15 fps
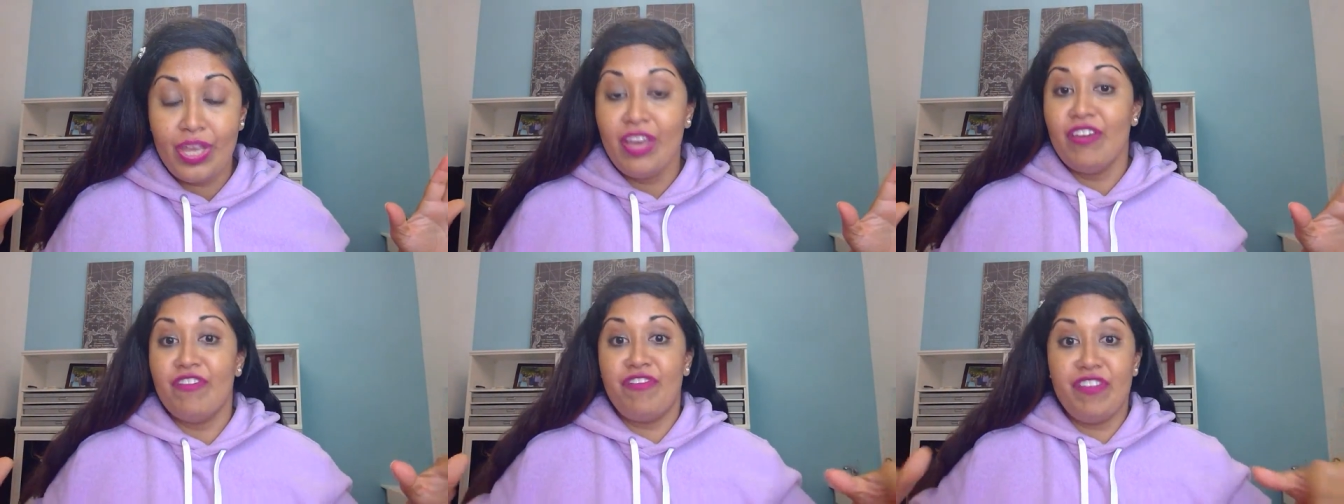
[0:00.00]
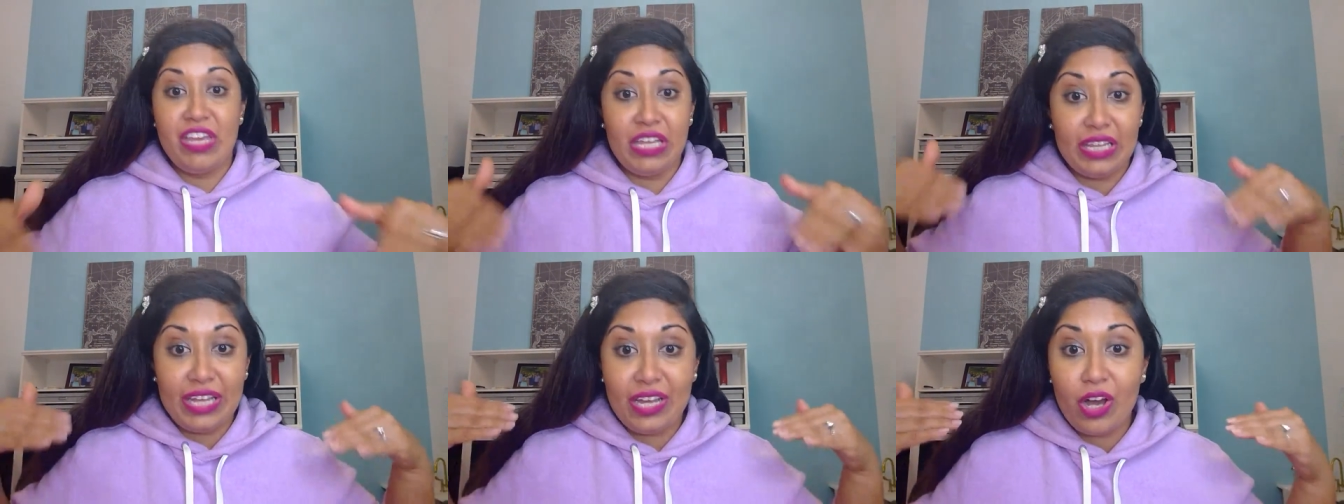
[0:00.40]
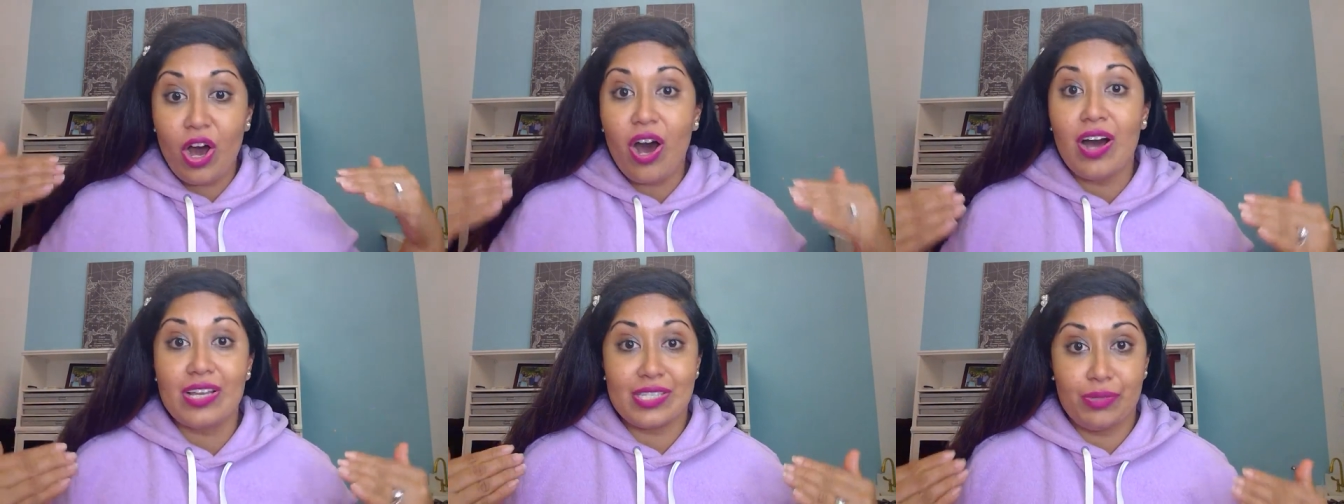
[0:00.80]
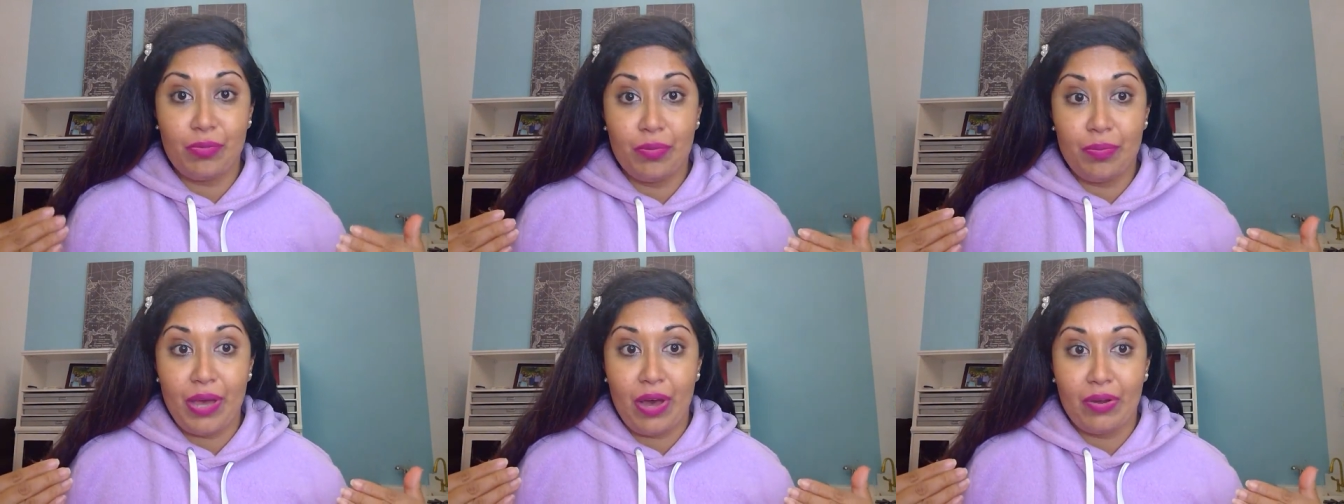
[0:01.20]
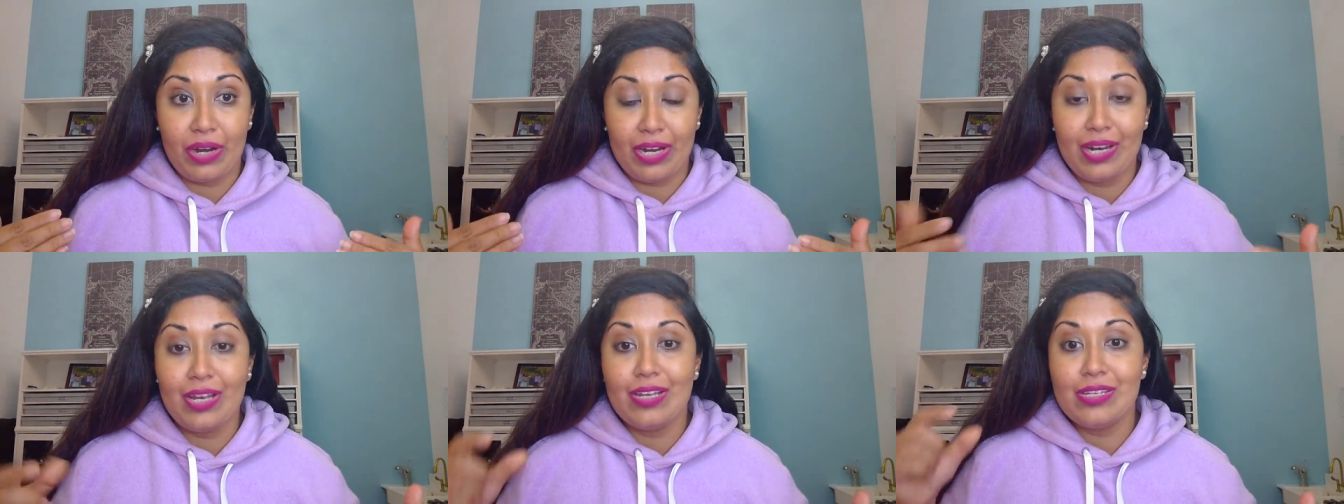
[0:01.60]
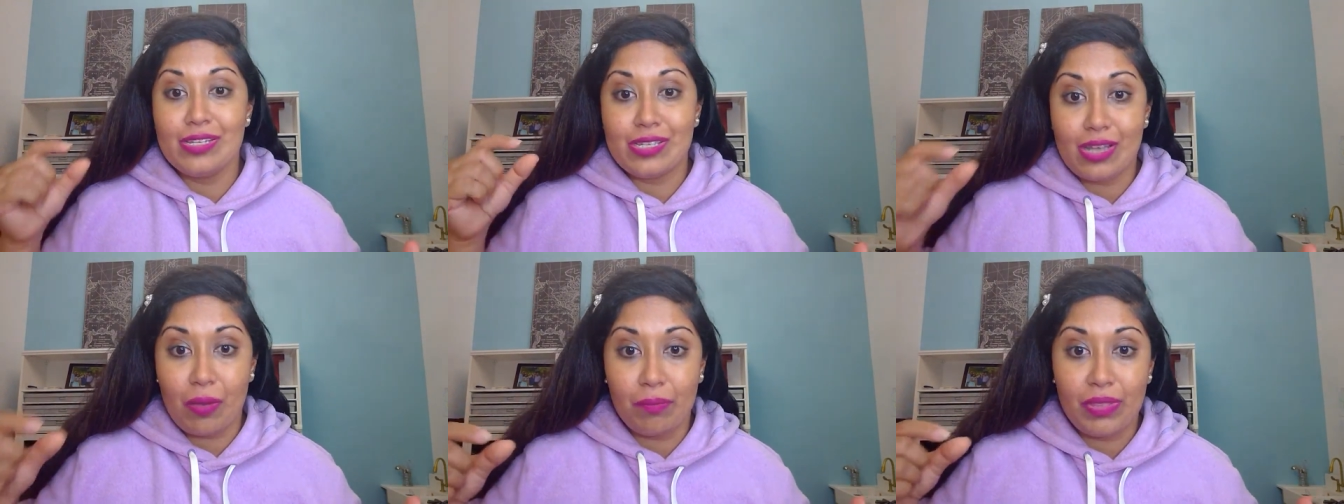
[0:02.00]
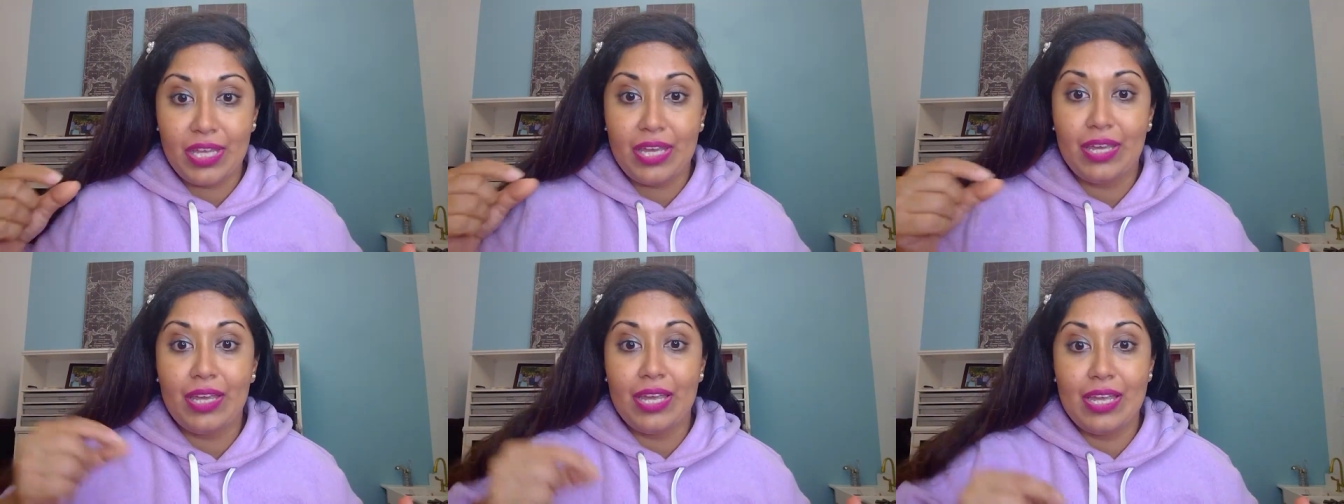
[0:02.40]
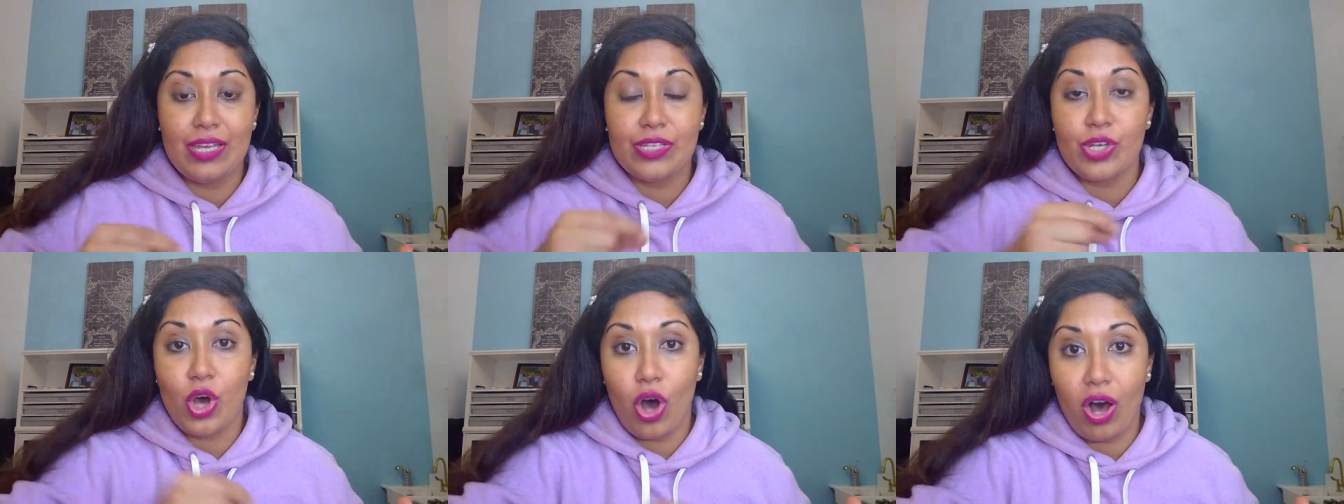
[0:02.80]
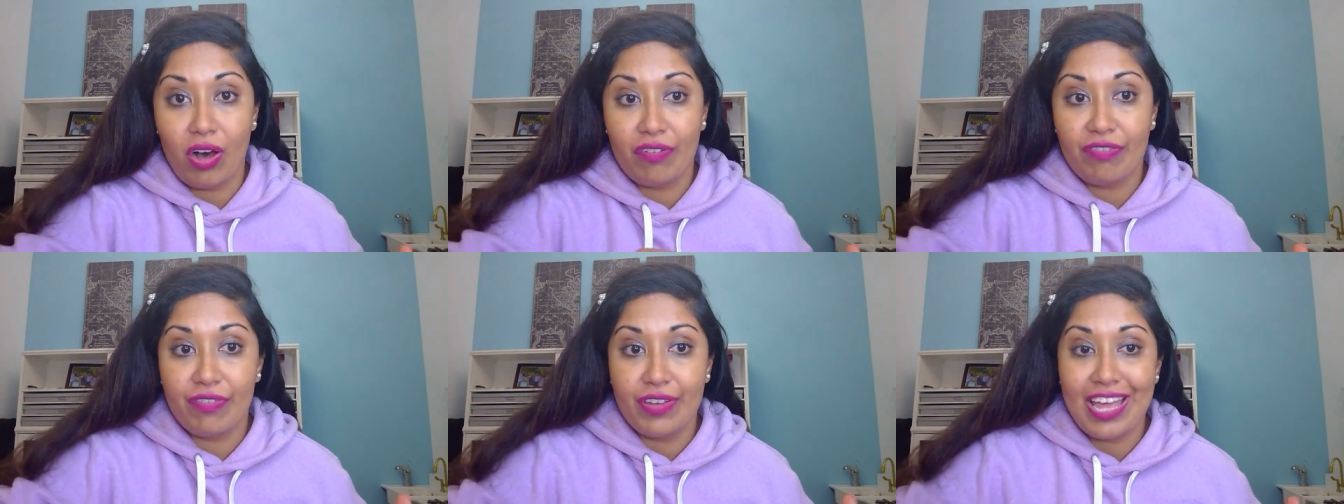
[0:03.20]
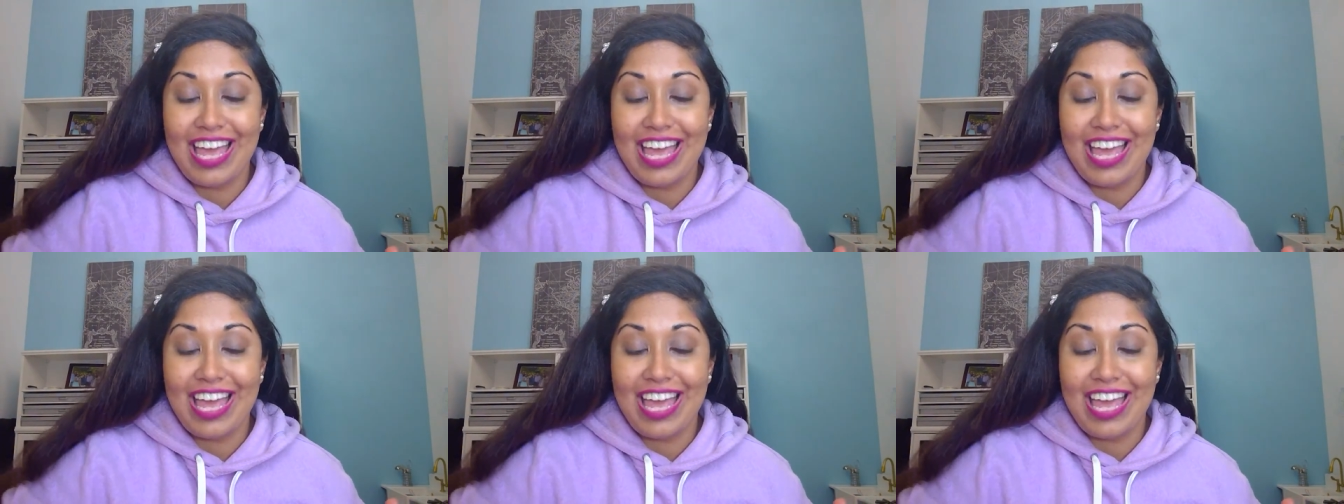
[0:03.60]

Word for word: feeling awesome about it, something is off.